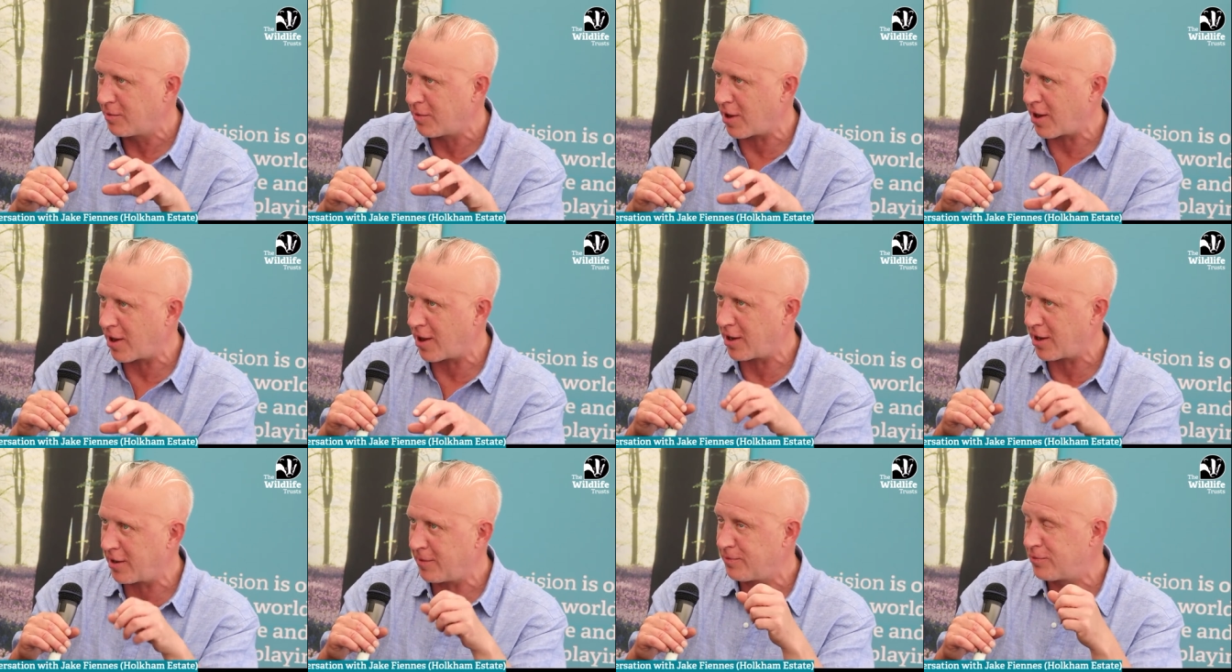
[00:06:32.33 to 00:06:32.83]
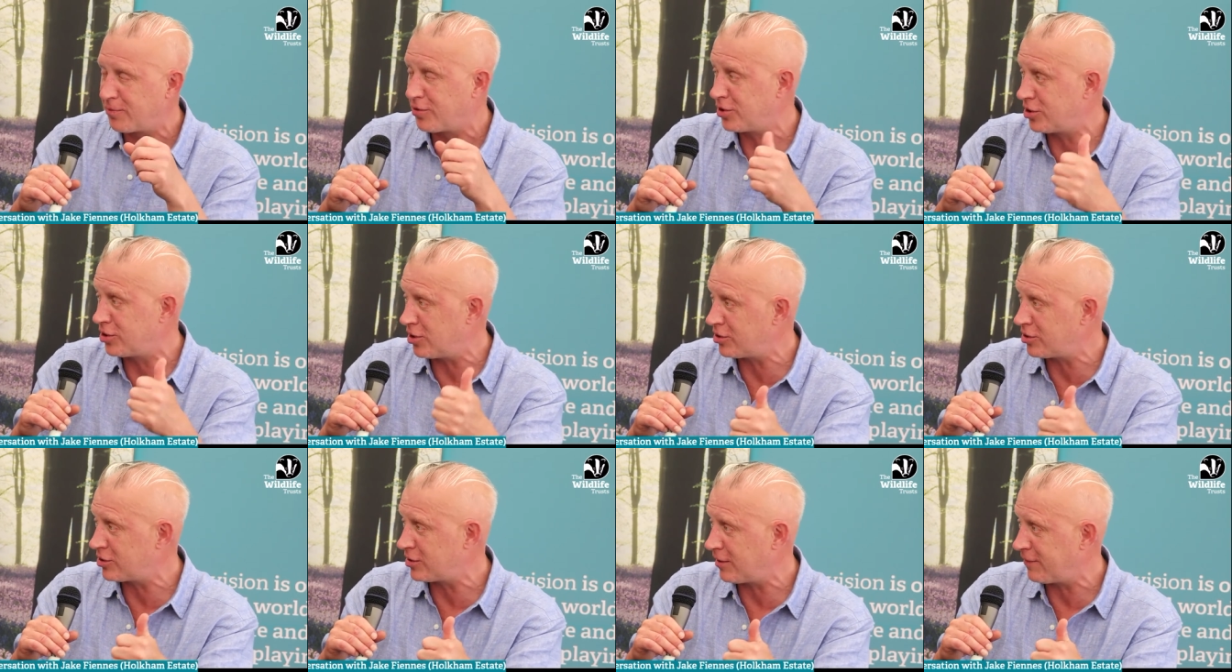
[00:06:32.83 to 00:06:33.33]
by
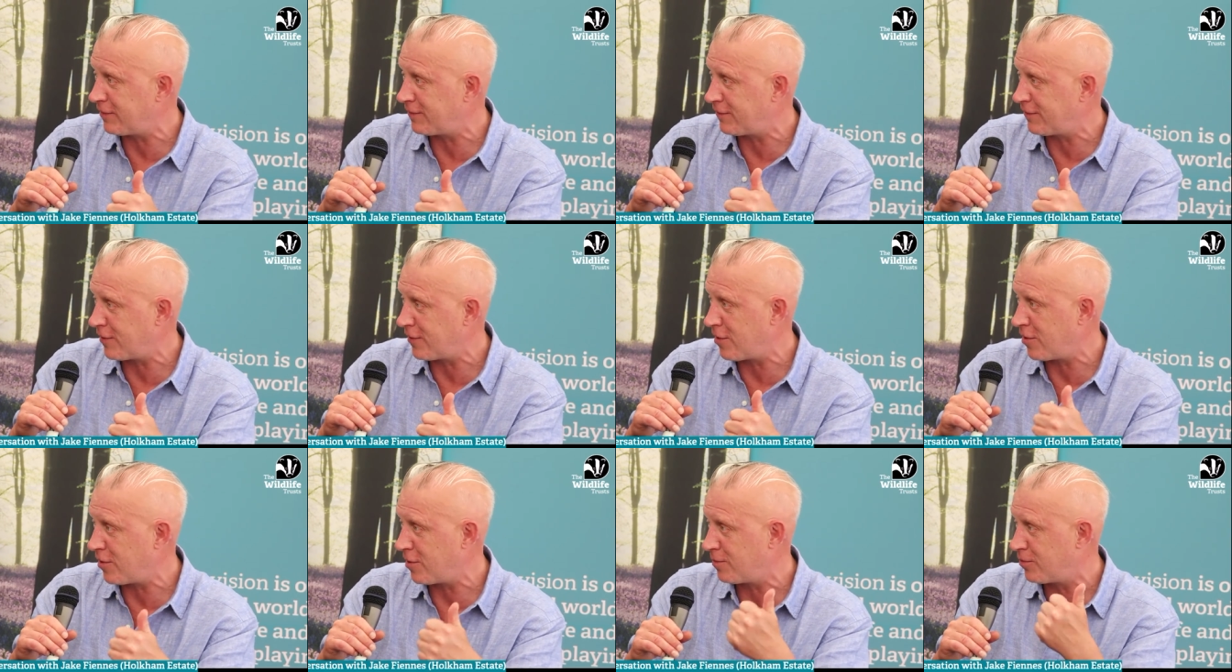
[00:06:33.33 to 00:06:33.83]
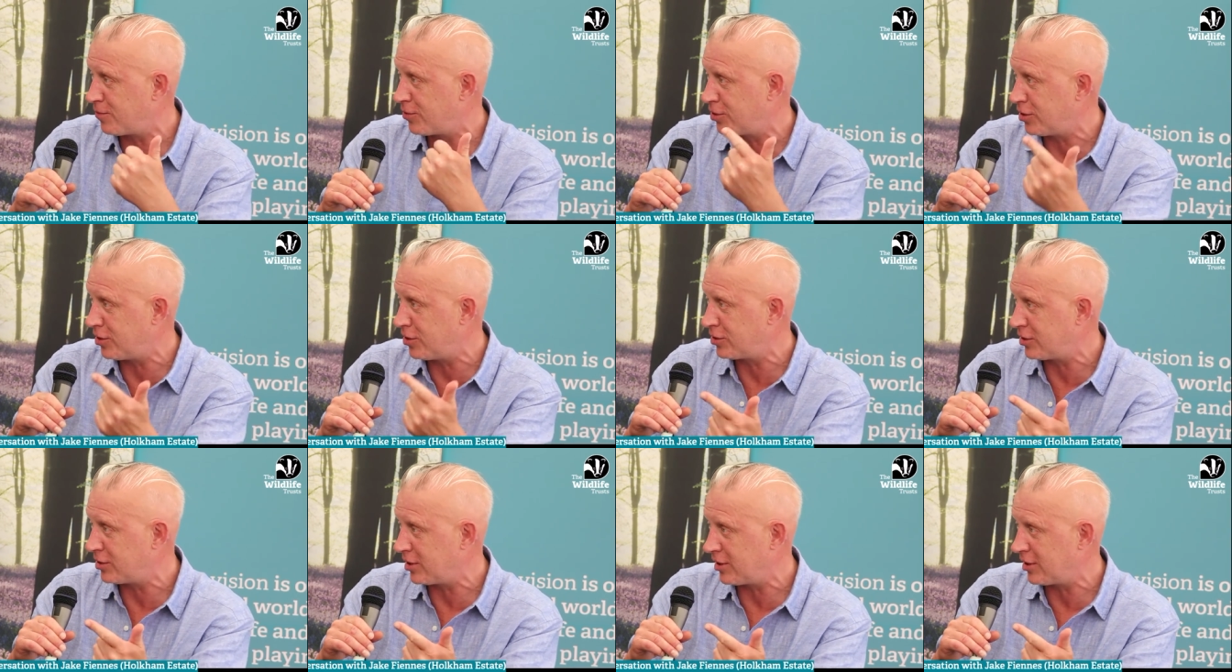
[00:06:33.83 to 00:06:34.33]
producing food,
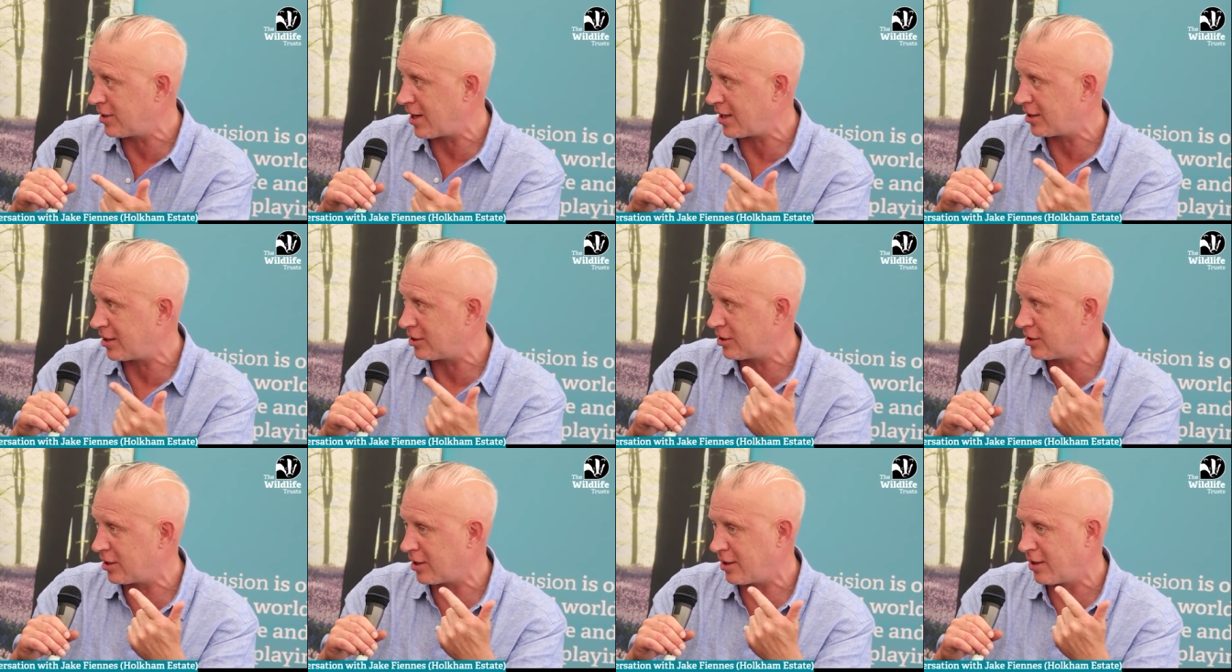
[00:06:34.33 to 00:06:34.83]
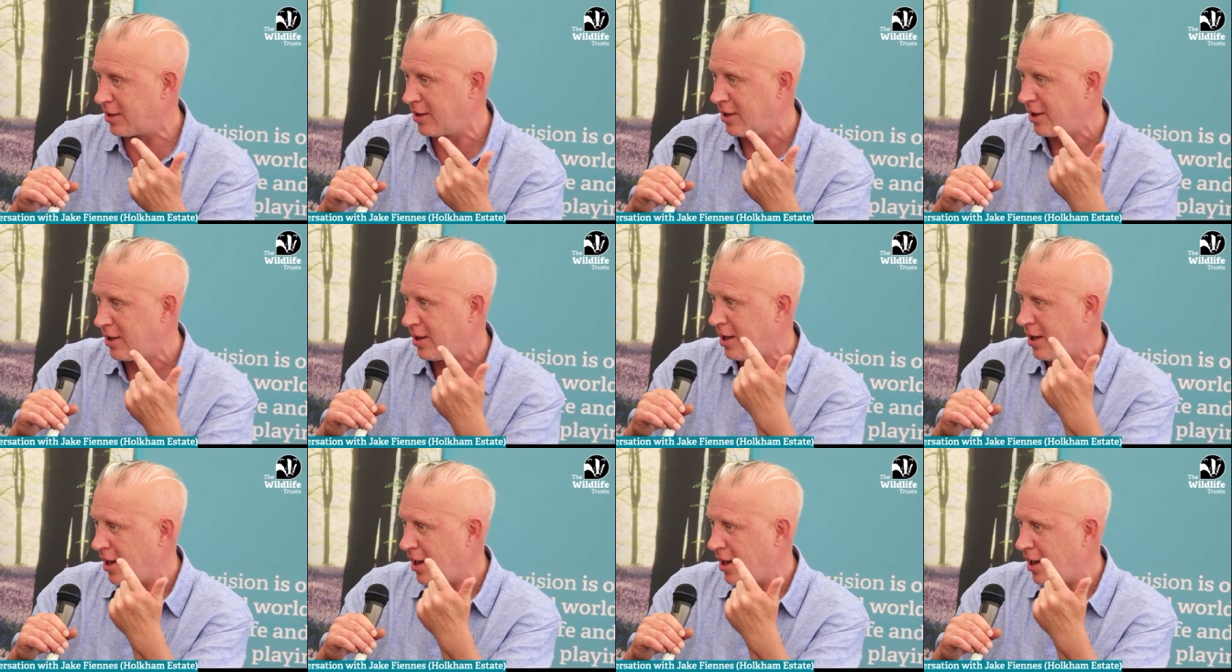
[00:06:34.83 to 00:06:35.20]
producing nature,